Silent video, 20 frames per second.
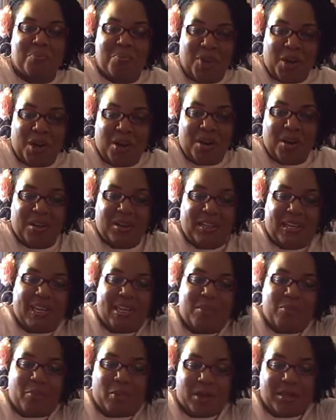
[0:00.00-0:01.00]
uh,
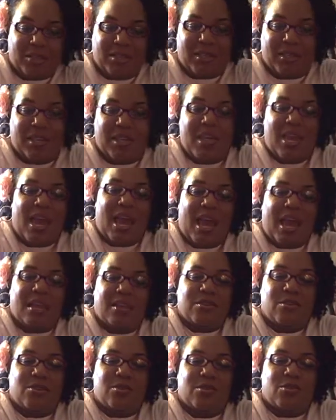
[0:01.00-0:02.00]
link bracelet, yeah. and
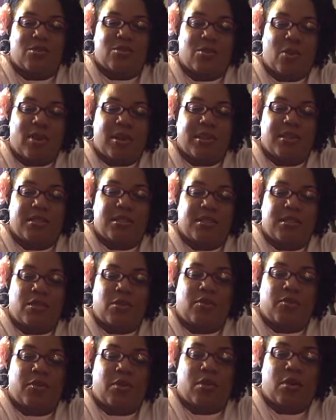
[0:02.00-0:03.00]
a sterling
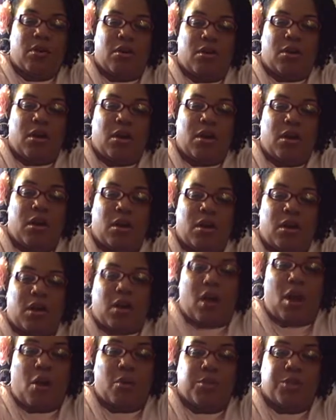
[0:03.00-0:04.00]
silver uh,
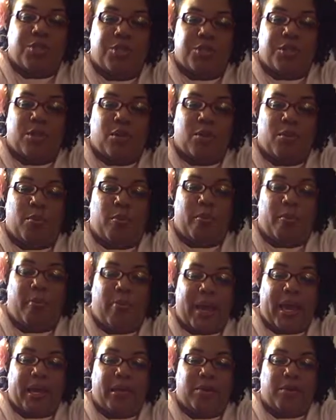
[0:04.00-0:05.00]
cowrie Shell
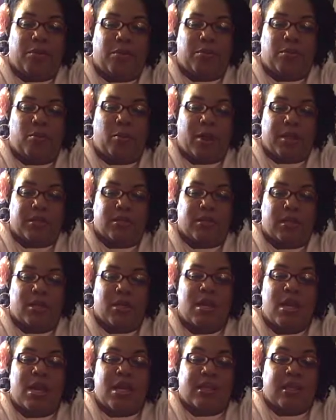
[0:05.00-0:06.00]
bangle bracelet
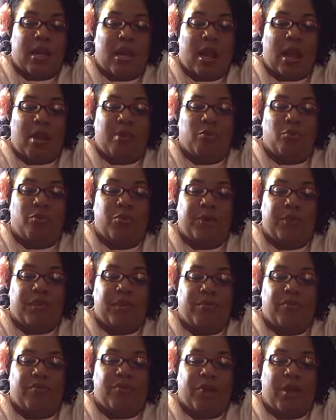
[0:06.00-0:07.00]
okay. that uh-huh. I
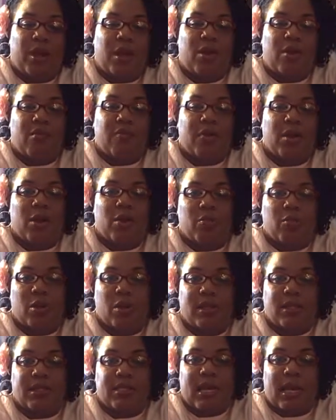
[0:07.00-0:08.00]
really very, very
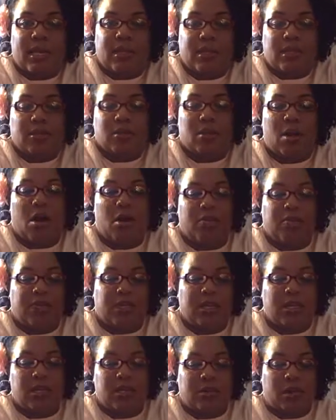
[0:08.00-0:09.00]
rarely take this off.
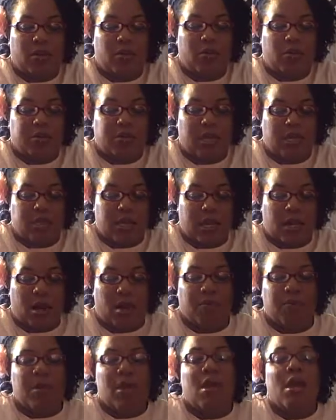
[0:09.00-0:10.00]
These, okay. of course, I take
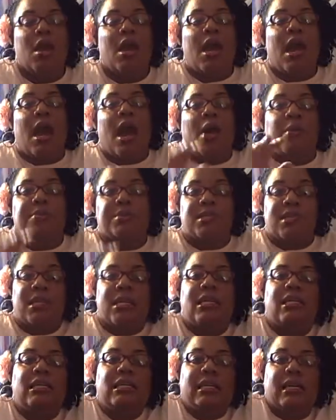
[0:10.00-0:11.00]
off. Right. I was
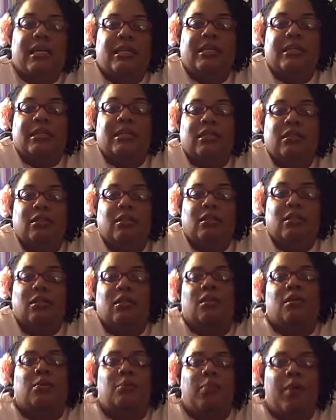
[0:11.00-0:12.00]
in London
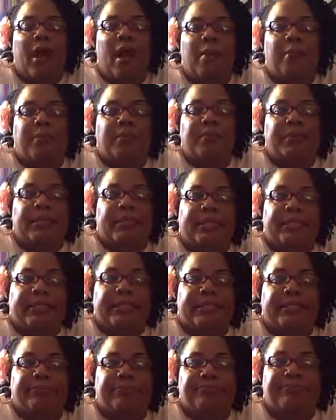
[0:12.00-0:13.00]
probably,